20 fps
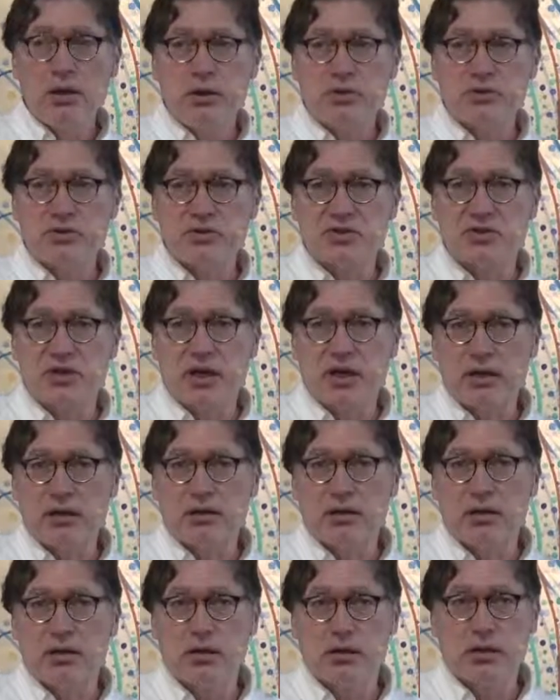who just died
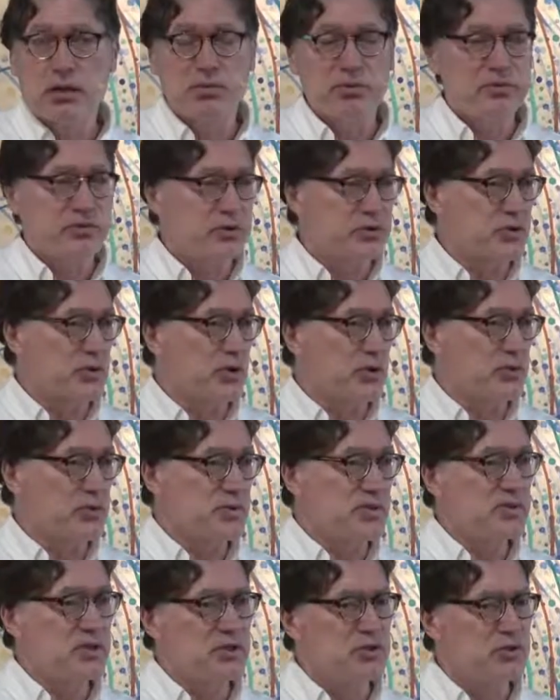a couple of years ago
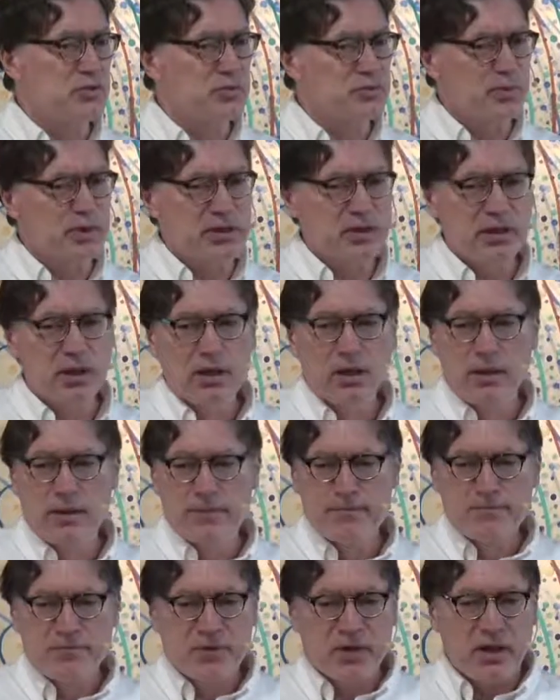as a teacher to me.
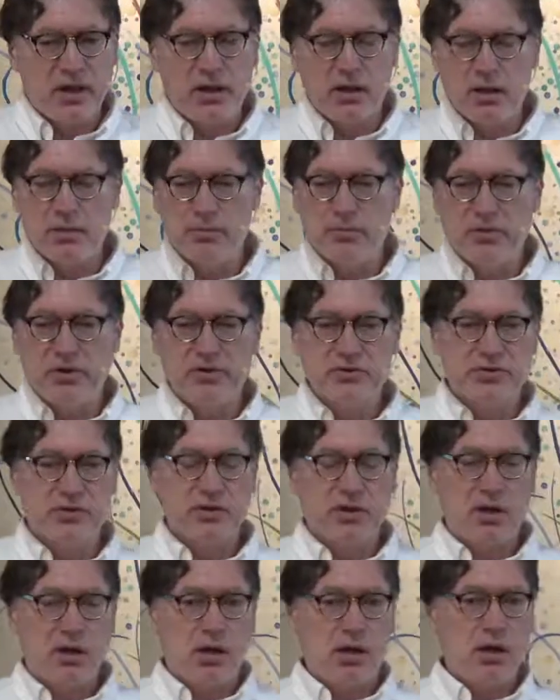There's
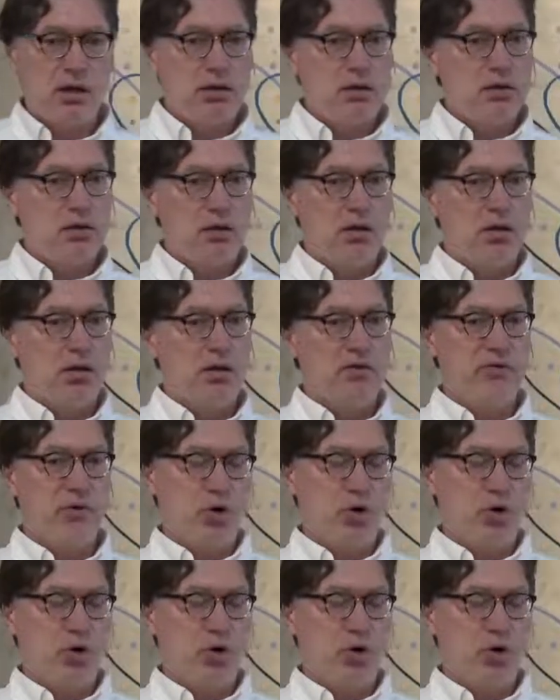a kind of